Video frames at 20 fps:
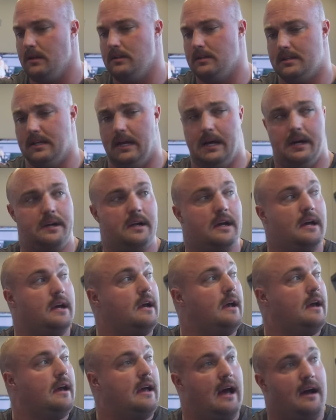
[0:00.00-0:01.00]
So
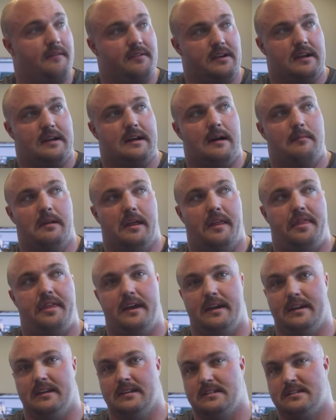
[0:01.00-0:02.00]
having a couple of
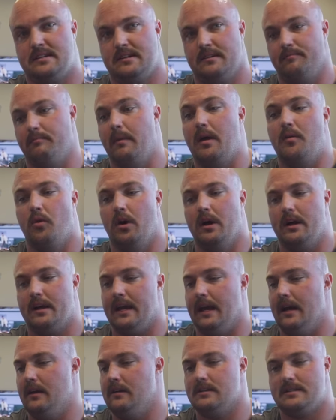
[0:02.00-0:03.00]
things
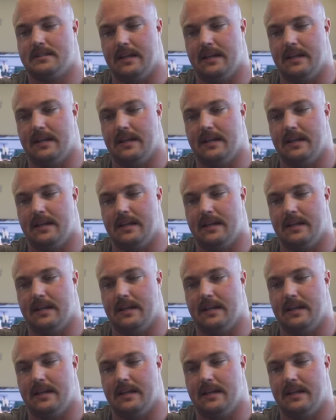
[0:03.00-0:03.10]
mid-workout,